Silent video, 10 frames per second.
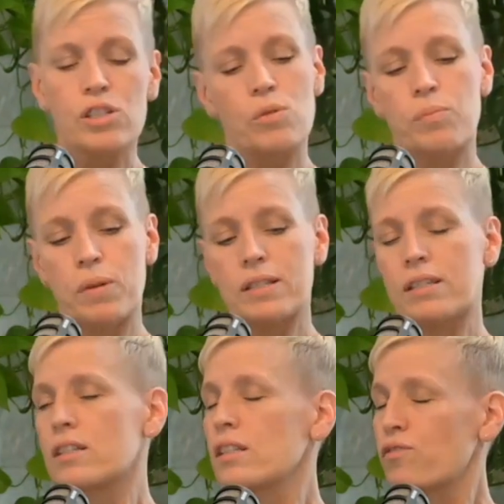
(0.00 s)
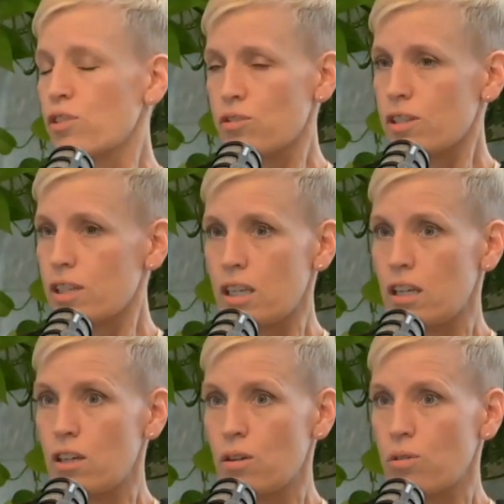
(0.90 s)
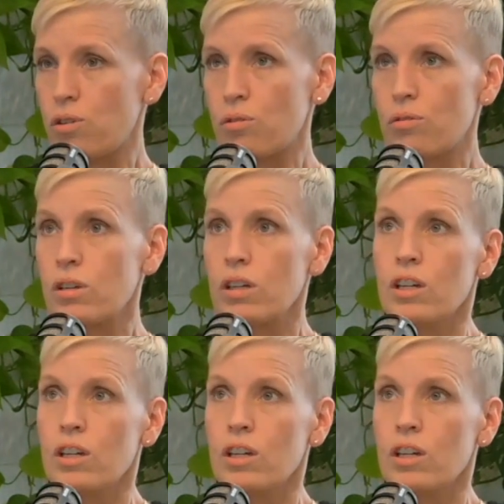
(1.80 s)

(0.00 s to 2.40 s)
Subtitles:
So basically for your CEO,